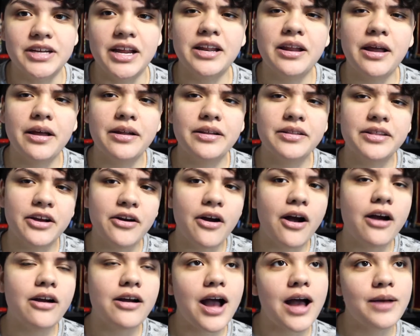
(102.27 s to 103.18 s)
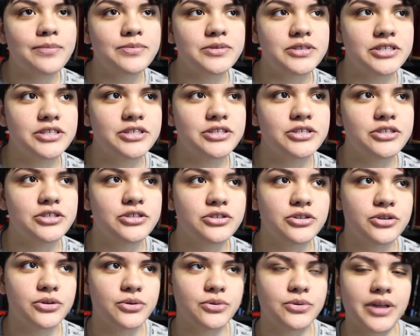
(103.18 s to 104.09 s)
and there are options
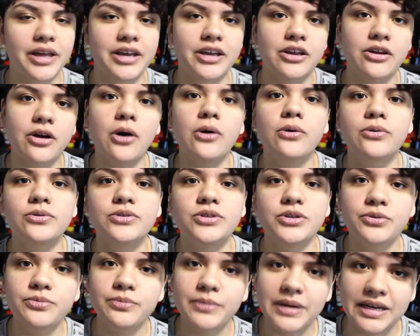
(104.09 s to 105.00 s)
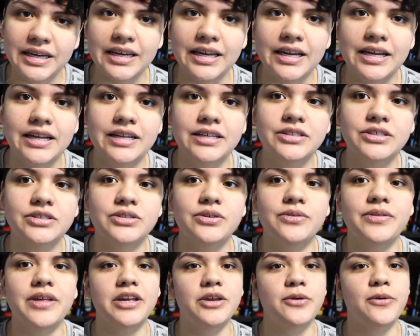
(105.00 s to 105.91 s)
to like go to meetings
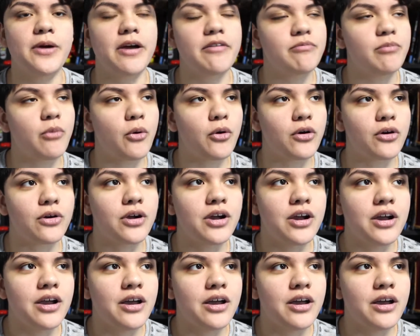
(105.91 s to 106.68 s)
so that you have more